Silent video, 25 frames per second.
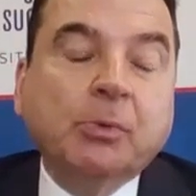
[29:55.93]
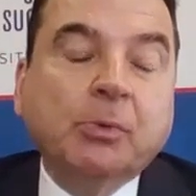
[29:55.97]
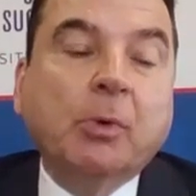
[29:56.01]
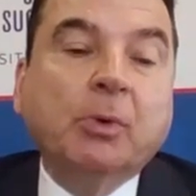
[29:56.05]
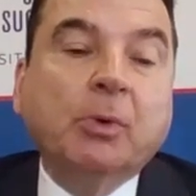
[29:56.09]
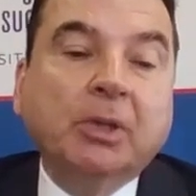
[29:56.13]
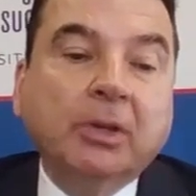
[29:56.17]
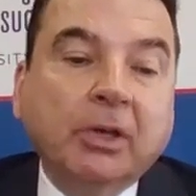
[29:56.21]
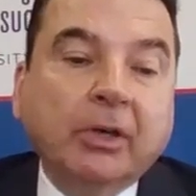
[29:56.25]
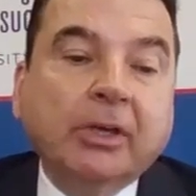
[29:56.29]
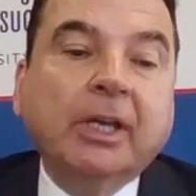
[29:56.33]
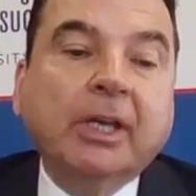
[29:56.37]
What
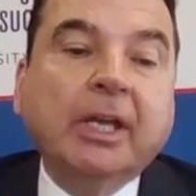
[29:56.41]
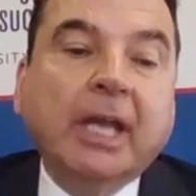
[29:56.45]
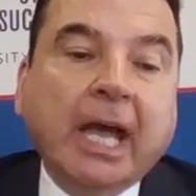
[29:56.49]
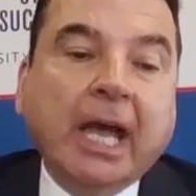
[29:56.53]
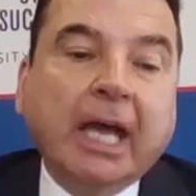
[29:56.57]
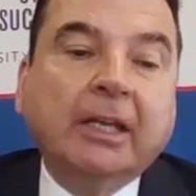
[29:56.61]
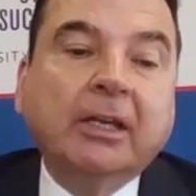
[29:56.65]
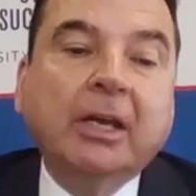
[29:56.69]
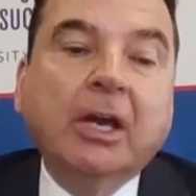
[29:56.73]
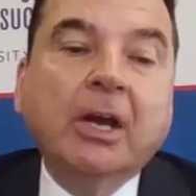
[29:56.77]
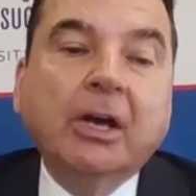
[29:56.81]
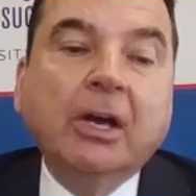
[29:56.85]
we're looking
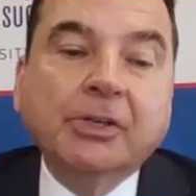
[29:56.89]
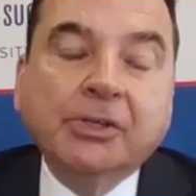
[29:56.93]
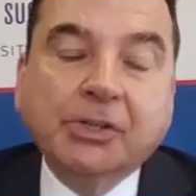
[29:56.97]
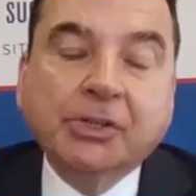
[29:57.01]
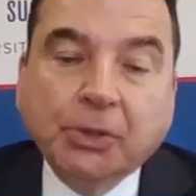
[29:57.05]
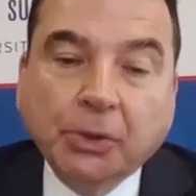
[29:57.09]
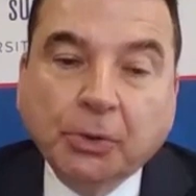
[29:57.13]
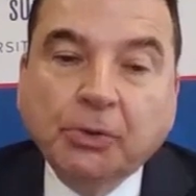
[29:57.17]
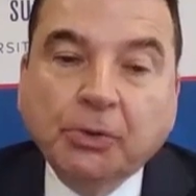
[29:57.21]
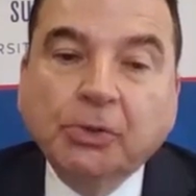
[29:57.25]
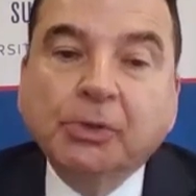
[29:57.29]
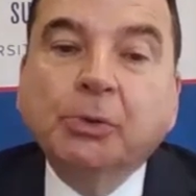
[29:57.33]
at are
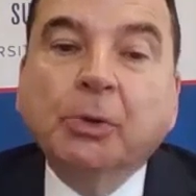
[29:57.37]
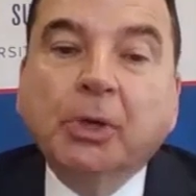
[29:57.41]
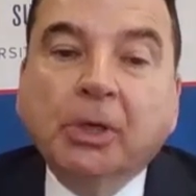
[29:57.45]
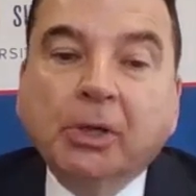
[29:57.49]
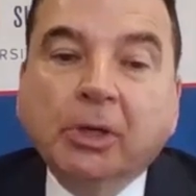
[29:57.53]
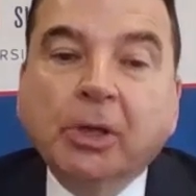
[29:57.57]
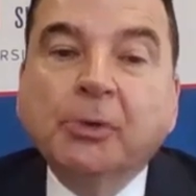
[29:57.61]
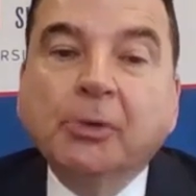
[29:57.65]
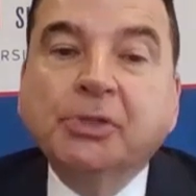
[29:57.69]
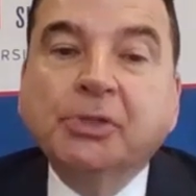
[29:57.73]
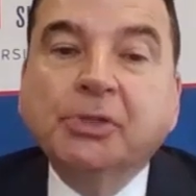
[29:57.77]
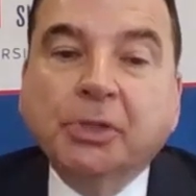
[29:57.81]
students who are
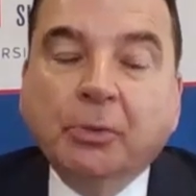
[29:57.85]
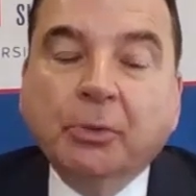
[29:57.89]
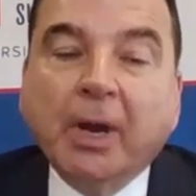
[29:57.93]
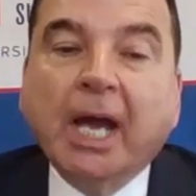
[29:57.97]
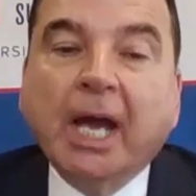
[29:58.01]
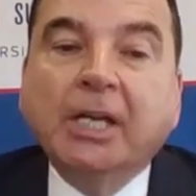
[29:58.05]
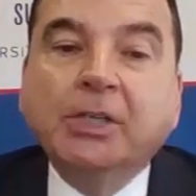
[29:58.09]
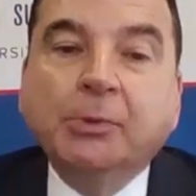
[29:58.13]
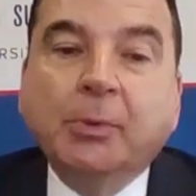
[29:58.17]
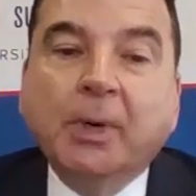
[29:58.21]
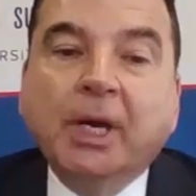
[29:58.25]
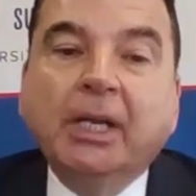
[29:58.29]
close to
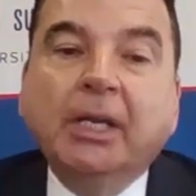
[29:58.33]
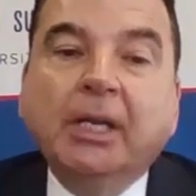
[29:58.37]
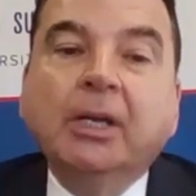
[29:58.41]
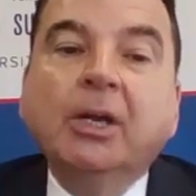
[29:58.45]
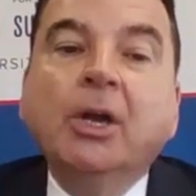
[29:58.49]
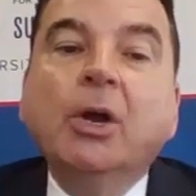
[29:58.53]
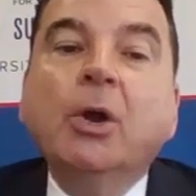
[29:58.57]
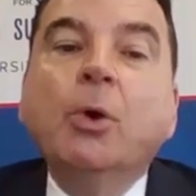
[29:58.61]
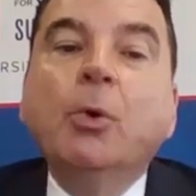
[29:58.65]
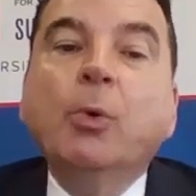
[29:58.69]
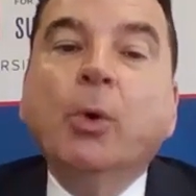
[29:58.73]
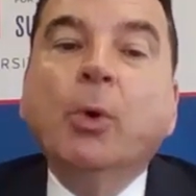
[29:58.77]

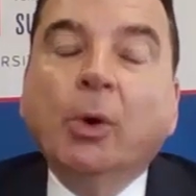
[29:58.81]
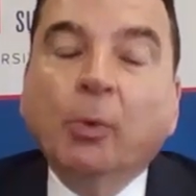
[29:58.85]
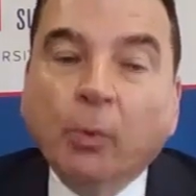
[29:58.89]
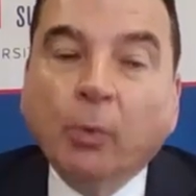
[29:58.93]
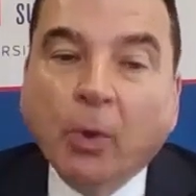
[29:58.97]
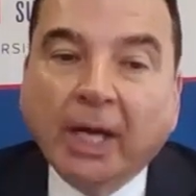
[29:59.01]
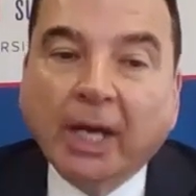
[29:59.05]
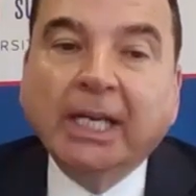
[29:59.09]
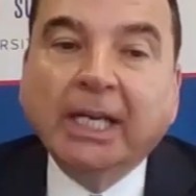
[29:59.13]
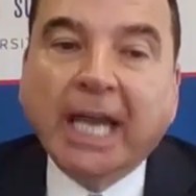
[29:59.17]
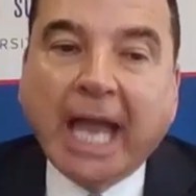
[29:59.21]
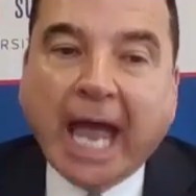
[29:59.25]
graduating, who are
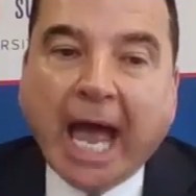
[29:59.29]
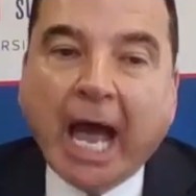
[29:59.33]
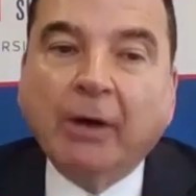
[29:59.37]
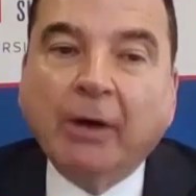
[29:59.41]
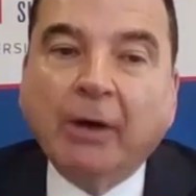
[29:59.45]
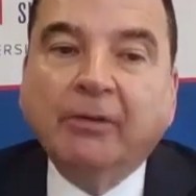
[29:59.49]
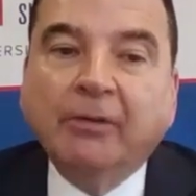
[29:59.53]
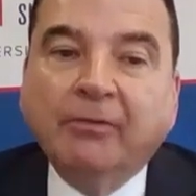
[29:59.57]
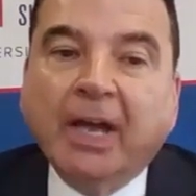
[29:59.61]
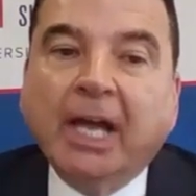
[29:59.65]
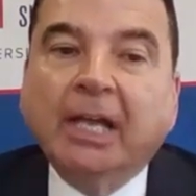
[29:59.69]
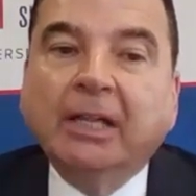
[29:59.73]
running
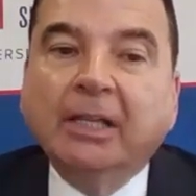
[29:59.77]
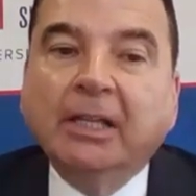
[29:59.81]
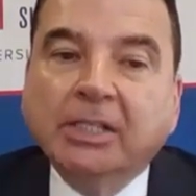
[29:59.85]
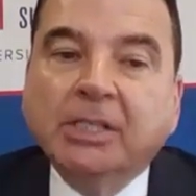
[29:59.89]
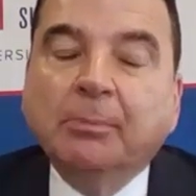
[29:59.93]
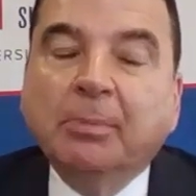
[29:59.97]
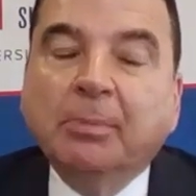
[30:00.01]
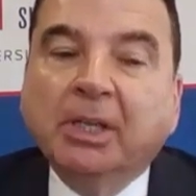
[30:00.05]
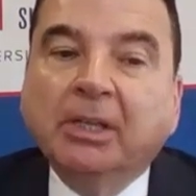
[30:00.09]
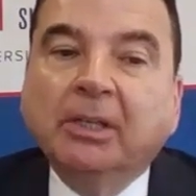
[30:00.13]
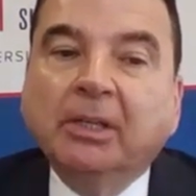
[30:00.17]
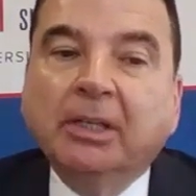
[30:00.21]
out of
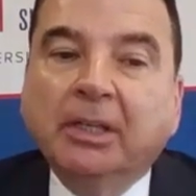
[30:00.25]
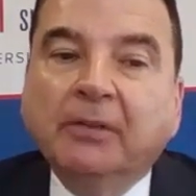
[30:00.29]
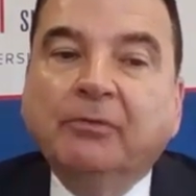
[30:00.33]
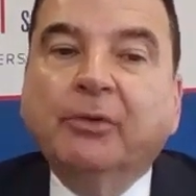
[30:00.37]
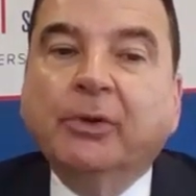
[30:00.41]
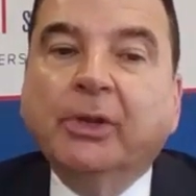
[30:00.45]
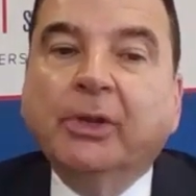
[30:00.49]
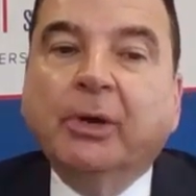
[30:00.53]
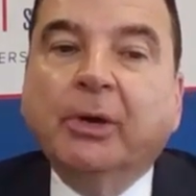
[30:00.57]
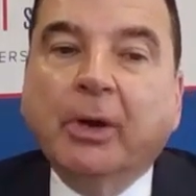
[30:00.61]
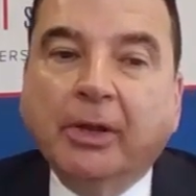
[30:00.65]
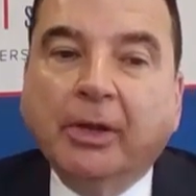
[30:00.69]
eligibility
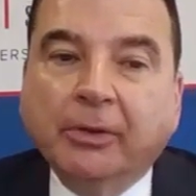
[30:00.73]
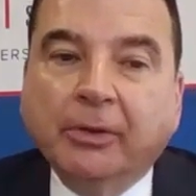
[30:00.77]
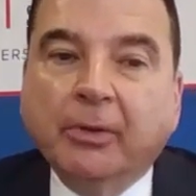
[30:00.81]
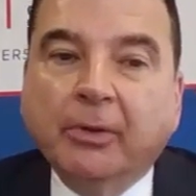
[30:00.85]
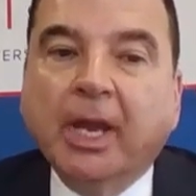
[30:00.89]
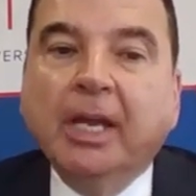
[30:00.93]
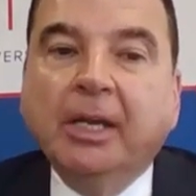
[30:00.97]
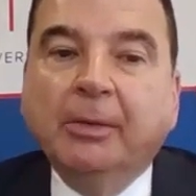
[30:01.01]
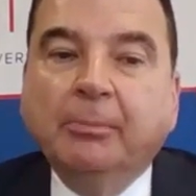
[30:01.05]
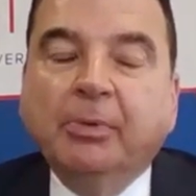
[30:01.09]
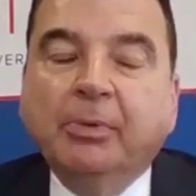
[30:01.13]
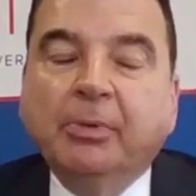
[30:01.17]
for their
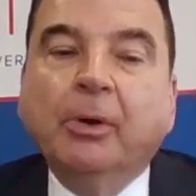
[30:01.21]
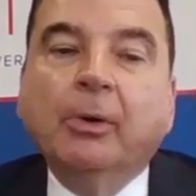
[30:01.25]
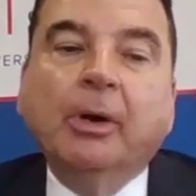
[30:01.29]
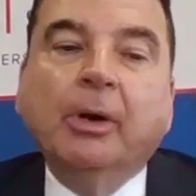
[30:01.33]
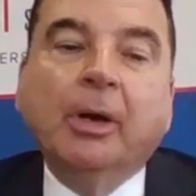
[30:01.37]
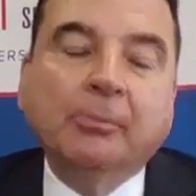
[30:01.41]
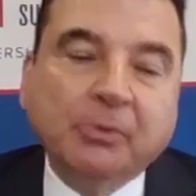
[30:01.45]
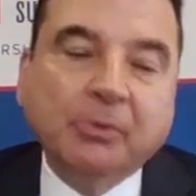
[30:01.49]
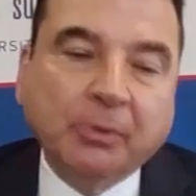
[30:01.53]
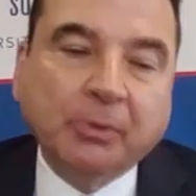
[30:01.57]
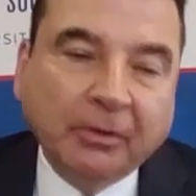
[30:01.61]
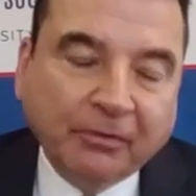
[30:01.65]
other aid programs.